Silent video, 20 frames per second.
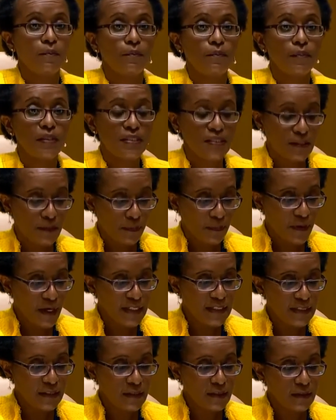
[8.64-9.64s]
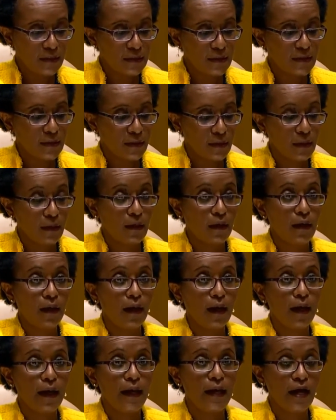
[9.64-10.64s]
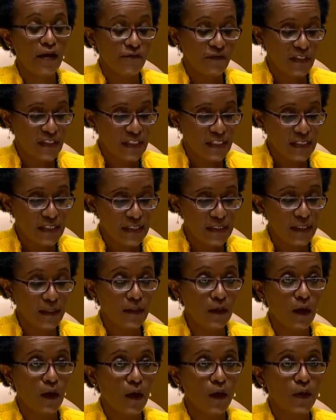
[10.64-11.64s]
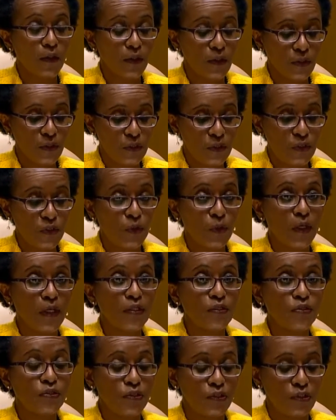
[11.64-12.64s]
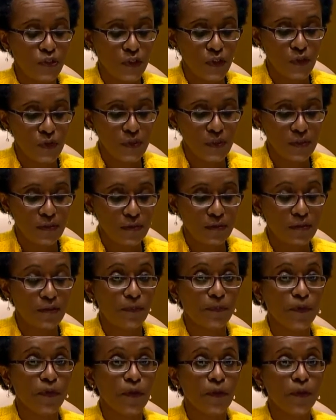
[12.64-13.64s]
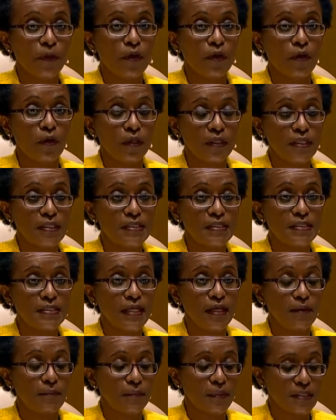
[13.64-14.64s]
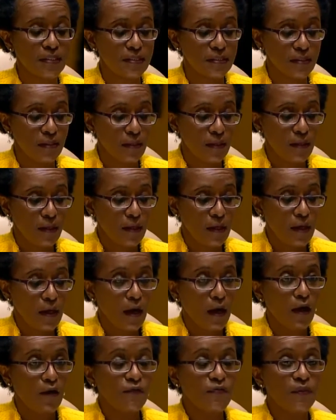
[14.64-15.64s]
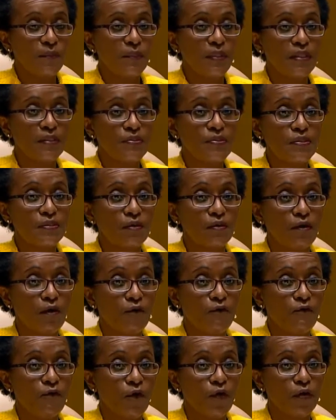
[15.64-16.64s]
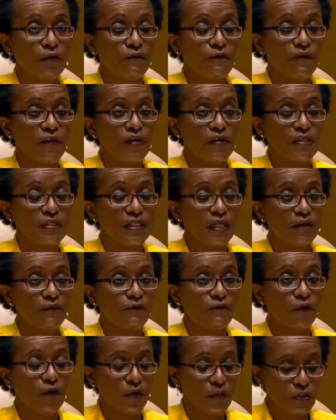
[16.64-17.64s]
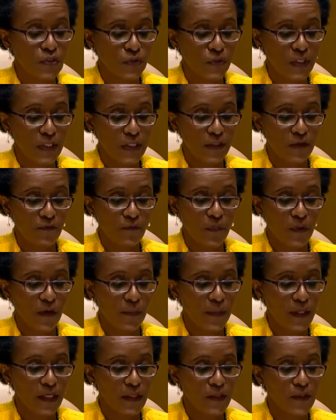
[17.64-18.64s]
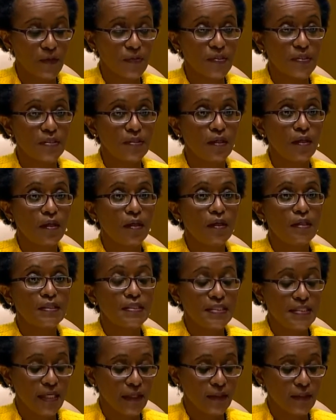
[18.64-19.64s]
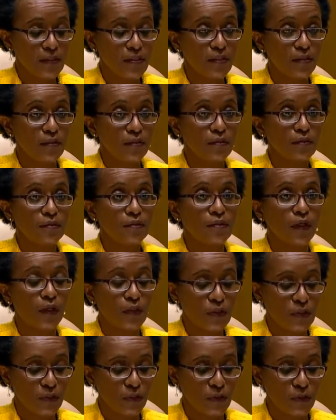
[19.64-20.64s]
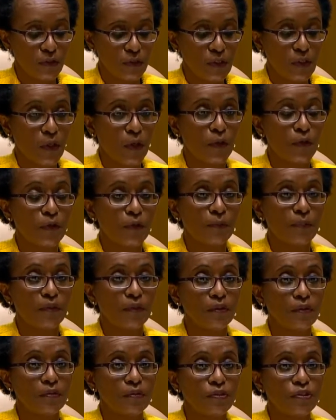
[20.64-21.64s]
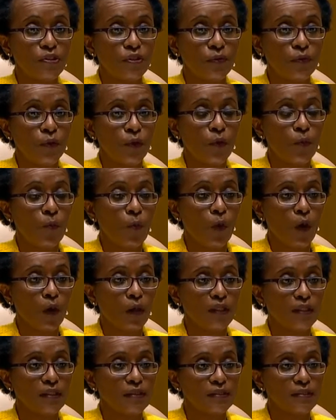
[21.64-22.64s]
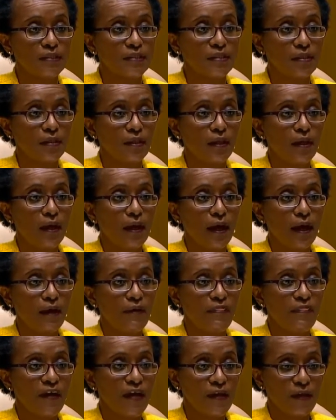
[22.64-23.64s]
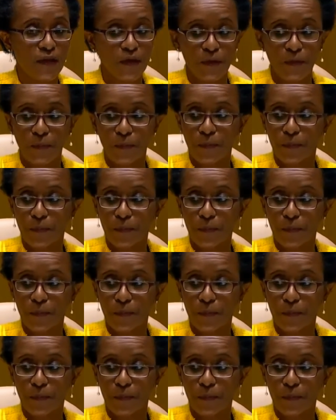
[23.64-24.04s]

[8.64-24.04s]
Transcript: Mr. President, I have the distinct honor to introduce the pre-recorded statement of the Minister of Foreign Affairs and Foreign Trade of Barbados, Senator Dr. the Honorable Jerome Walcott. I thank you.